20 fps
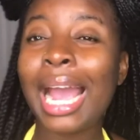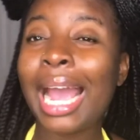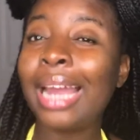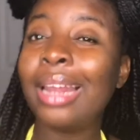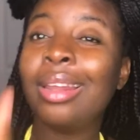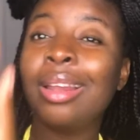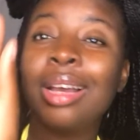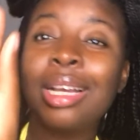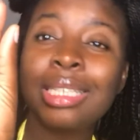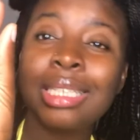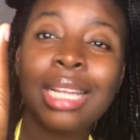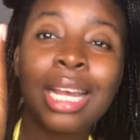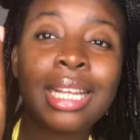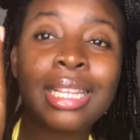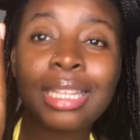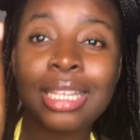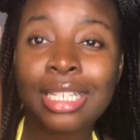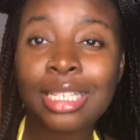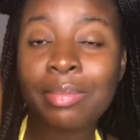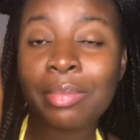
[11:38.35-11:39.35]
I lost
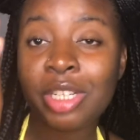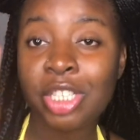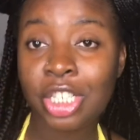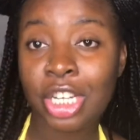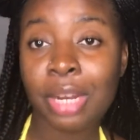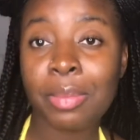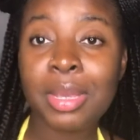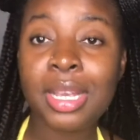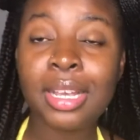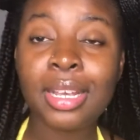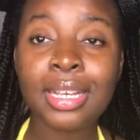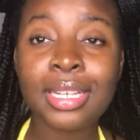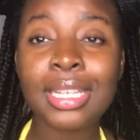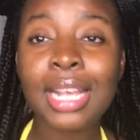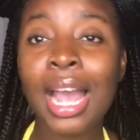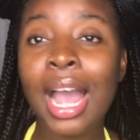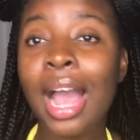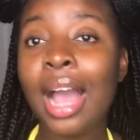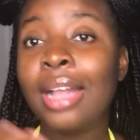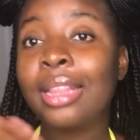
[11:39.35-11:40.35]
like this much hair because
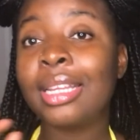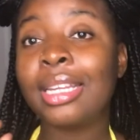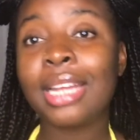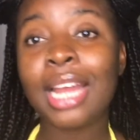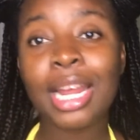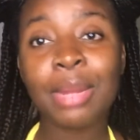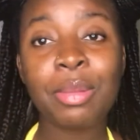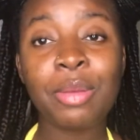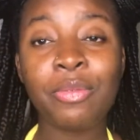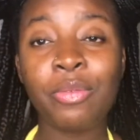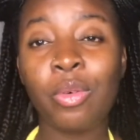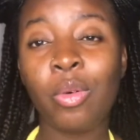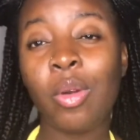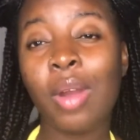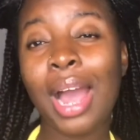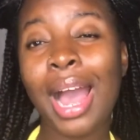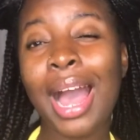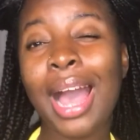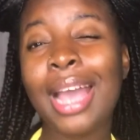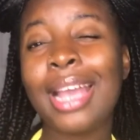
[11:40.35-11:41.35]
the day before
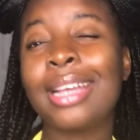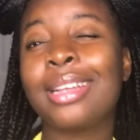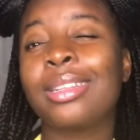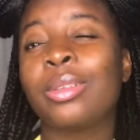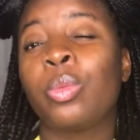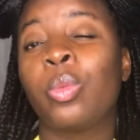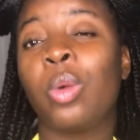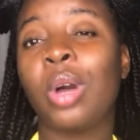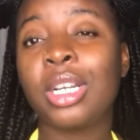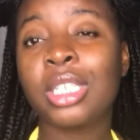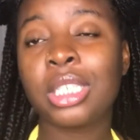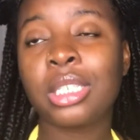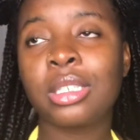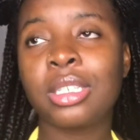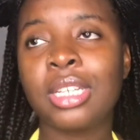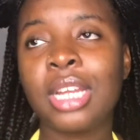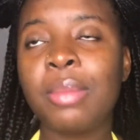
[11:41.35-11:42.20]
I washed